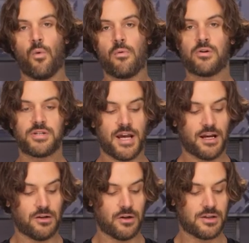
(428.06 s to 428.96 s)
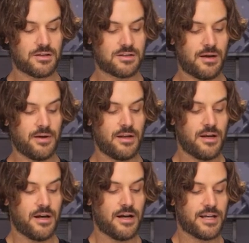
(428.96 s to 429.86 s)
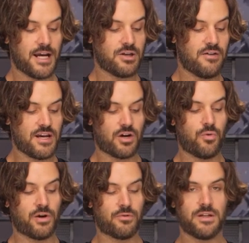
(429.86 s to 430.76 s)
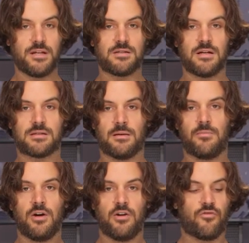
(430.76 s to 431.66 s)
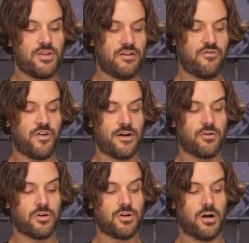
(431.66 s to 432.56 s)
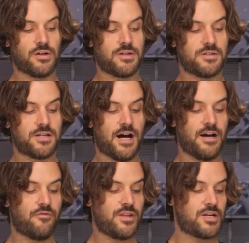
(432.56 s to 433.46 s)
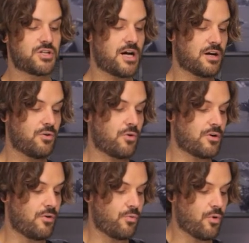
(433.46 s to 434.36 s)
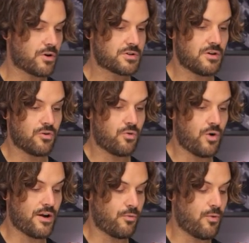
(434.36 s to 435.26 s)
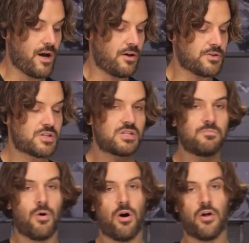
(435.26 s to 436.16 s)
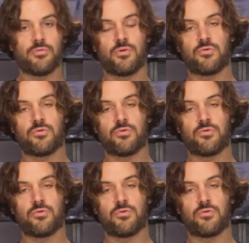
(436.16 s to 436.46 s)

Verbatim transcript: when we were taking a look at the Summit. Again, you have that quick release system for that final gauntlet design for that shock cord. Works quite well. Small through